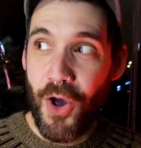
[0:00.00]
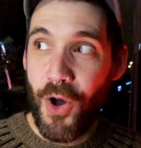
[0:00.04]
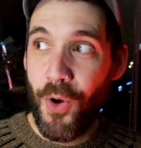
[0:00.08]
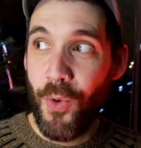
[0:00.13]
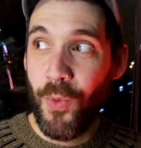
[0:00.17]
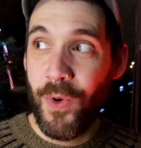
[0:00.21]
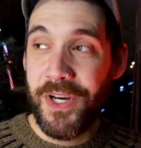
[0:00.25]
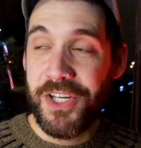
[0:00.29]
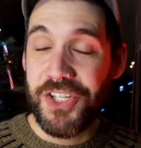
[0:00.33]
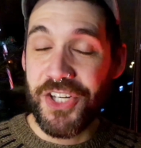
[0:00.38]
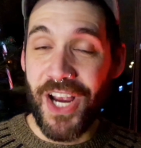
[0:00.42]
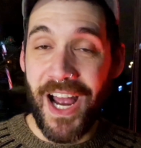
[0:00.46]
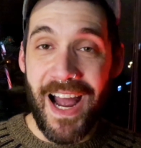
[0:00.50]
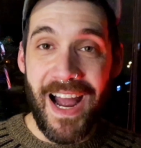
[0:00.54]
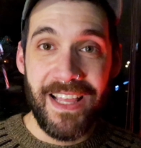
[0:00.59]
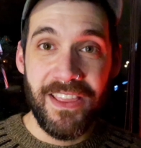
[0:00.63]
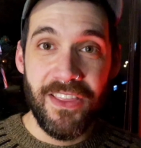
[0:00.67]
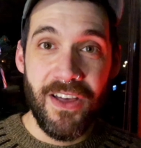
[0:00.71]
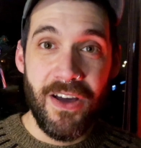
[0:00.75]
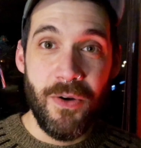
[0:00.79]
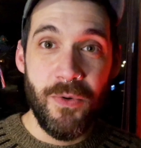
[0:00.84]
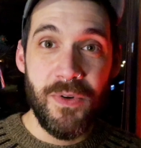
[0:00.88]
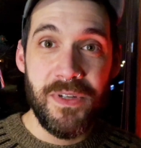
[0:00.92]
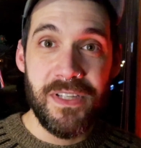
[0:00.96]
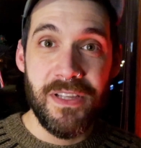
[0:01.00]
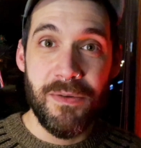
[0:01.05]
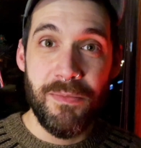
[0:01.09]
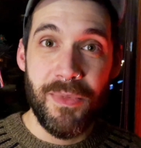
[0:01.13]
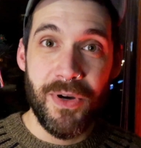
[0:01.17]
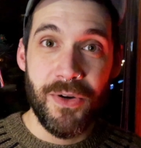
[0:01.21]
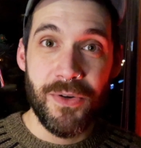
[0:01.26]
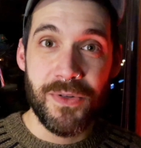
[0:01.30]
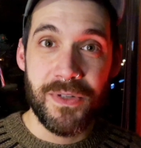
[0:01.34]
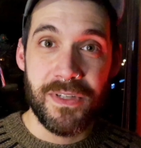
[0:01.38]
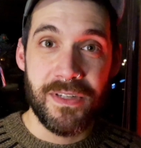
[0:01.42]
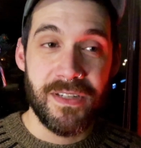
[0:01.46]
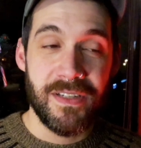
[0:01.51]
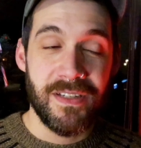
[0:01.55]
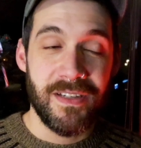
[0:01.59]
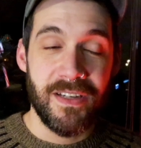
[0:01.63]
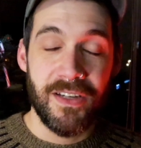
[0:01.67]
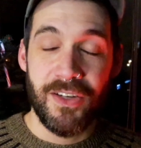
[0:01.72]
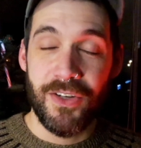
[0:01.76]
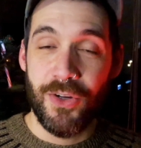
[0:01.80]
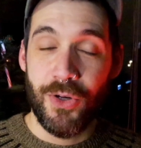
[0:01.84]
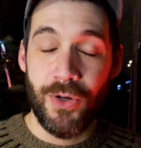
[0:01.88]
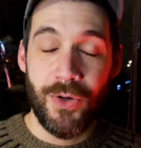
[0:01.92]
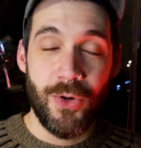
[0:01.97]
Which I thought was the most
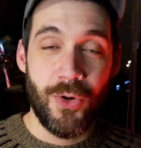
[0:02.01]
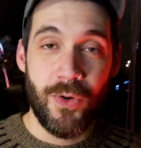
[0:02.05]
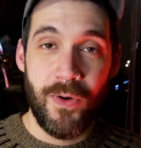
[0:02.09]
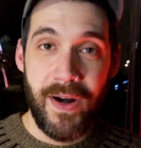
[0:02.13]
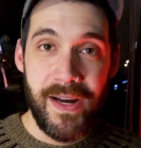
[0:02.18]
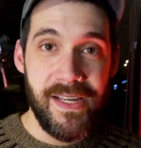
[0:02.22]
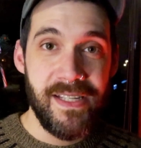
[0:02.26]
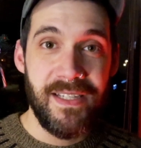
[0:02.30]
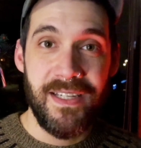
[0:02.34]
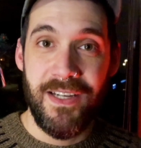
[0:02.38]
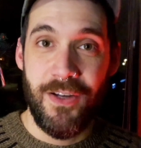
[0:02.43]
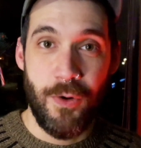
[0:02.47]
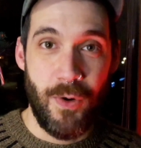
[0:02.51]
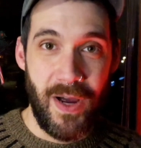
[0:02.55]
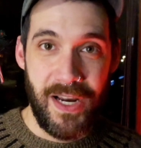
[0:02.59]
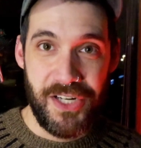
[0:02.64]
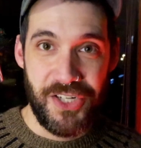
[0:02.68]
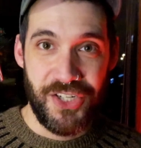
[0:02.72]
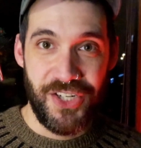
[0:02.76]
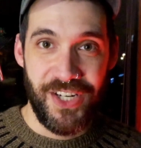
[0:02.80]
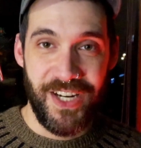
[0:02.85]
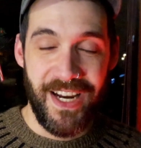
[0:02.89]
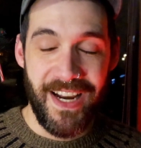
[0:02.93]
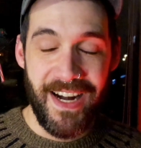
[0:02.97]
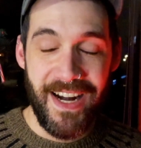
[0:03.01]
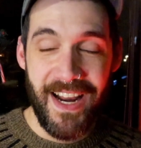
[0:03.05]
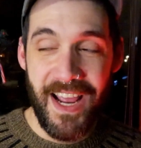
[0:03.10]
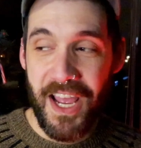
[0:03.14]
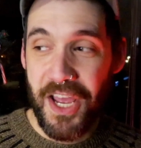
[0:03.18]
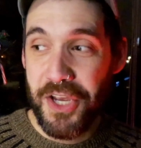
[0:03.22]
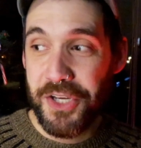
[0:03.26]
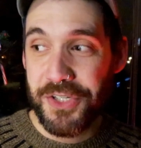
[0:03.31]
crazy question.